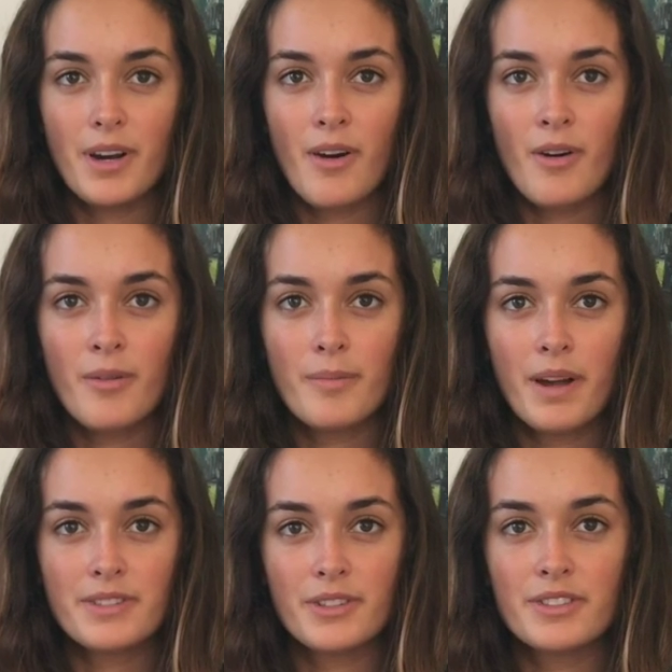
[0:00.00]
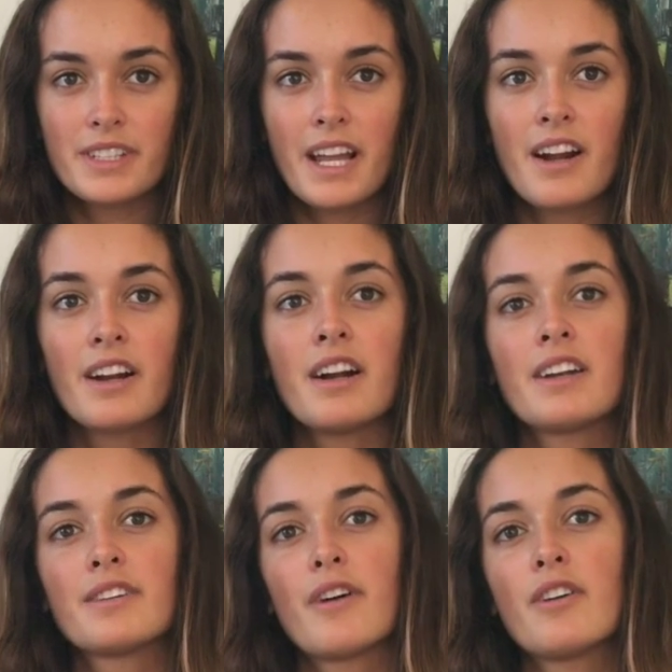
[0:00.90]
all muscles that are
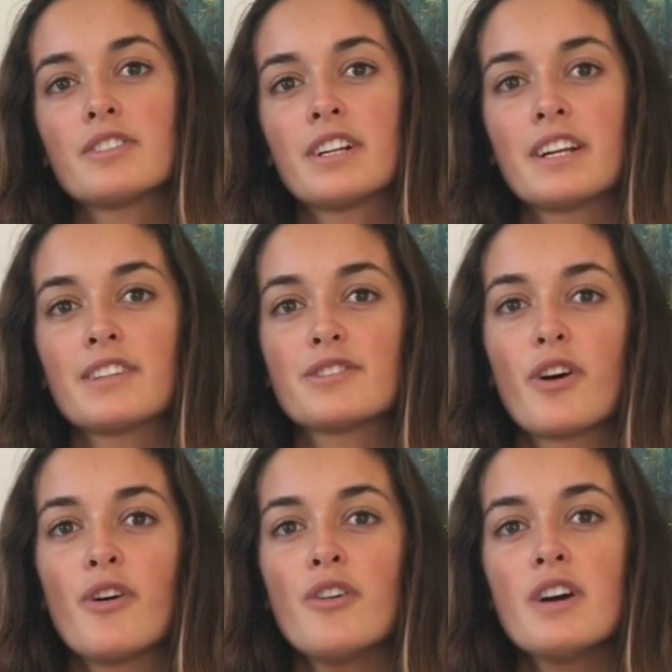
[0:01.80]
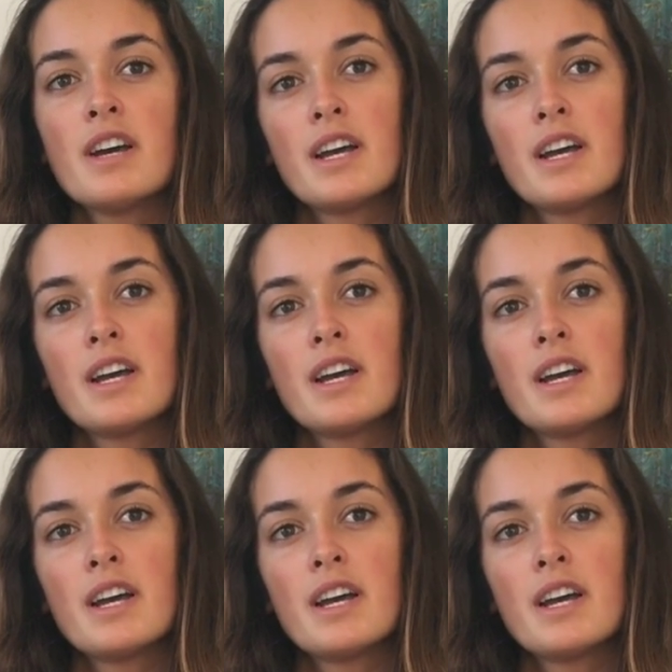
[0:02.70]
under voluntary control